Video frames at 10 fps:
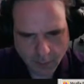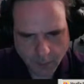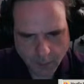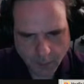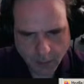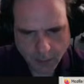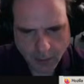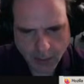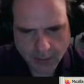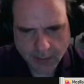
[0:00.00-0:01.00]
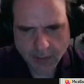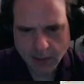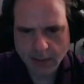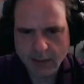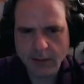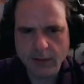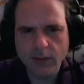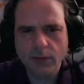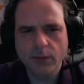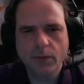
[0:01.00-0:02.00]
next thing to
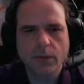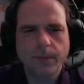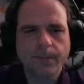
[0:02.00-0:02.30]
do